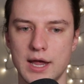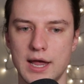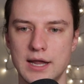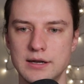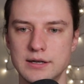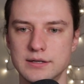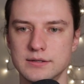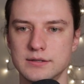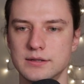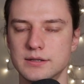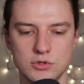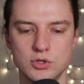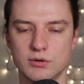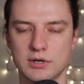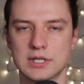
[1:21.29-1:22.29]
and
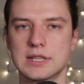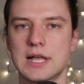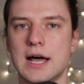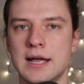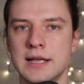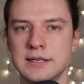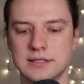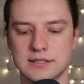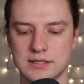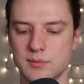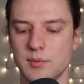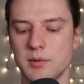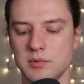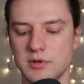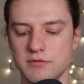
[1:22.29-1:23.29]
you're aligned, and then
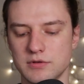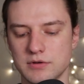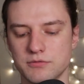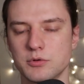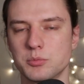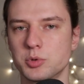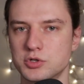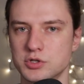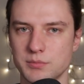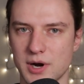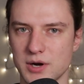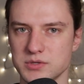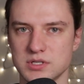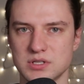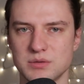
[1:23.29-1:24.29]
maybe even if you put your
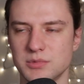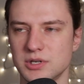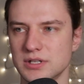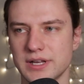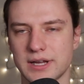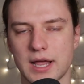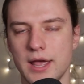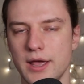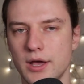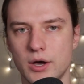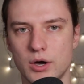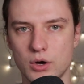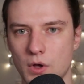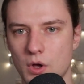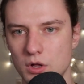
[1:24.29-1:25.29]
mouse in the middle, like
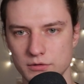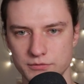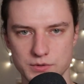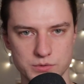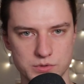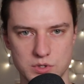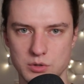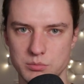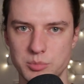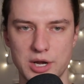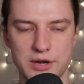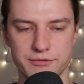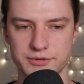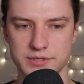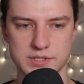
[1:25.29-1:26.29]
all of those good
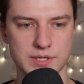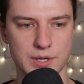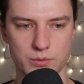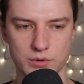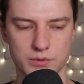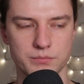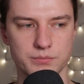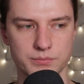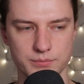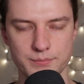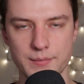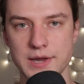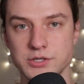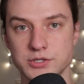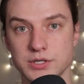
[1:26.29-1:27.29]
benefits, they were
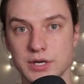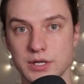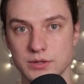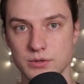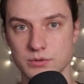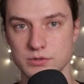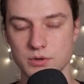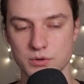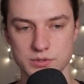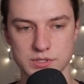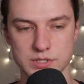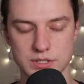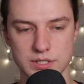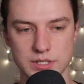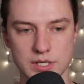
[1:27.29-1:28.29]
mentioning those
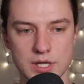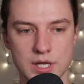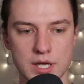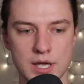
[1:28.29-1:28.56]
constantly.